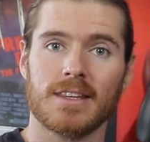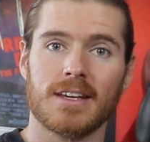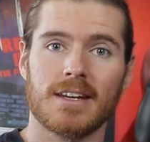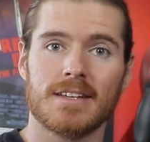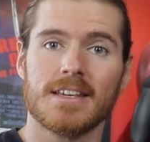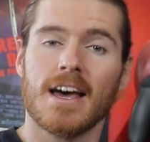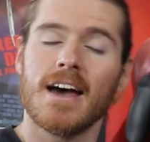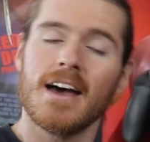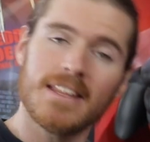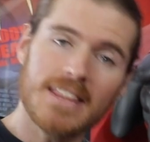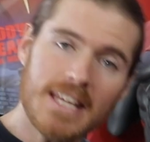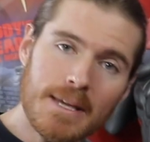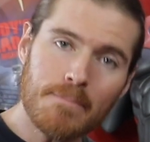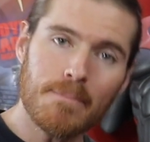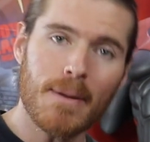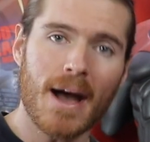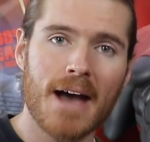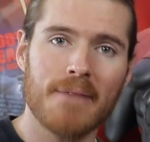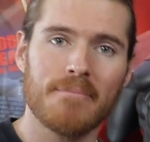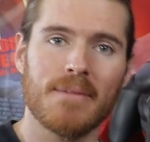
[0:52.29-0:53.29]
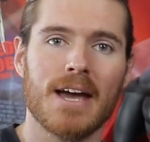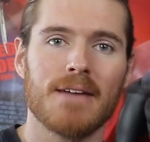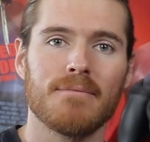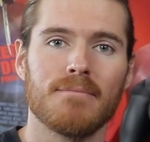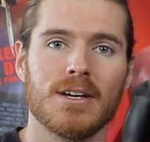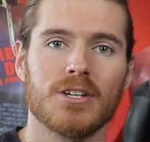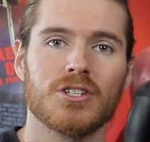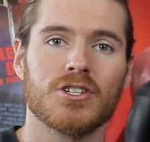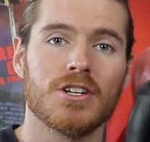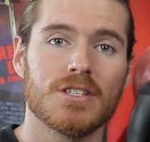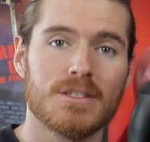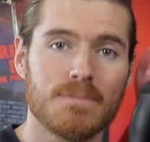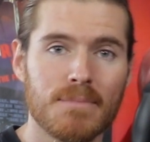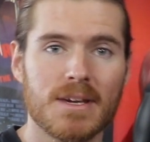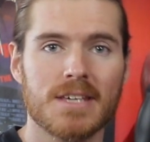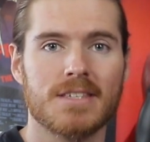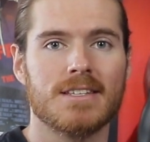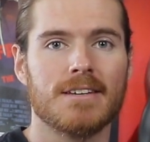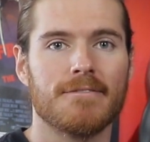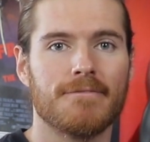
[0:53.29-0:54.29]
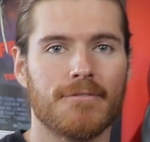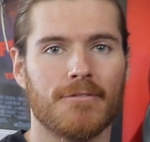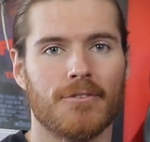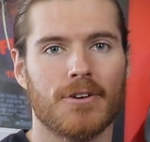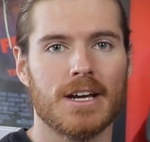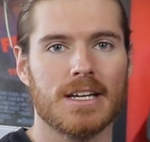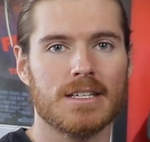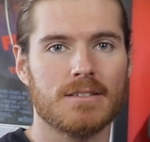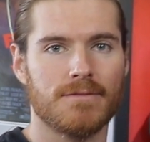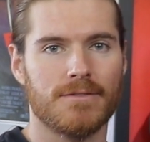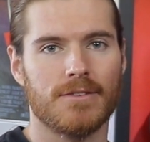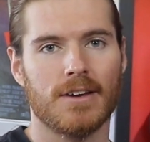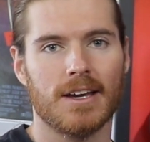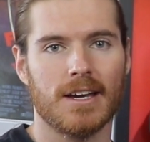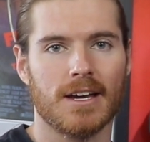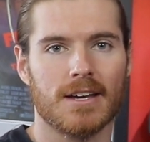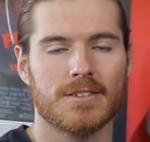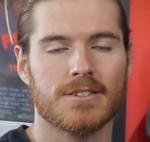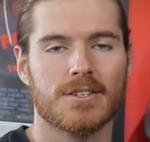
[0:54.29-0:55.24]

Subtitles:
That is the Batman Missions Mr. Freeze figure.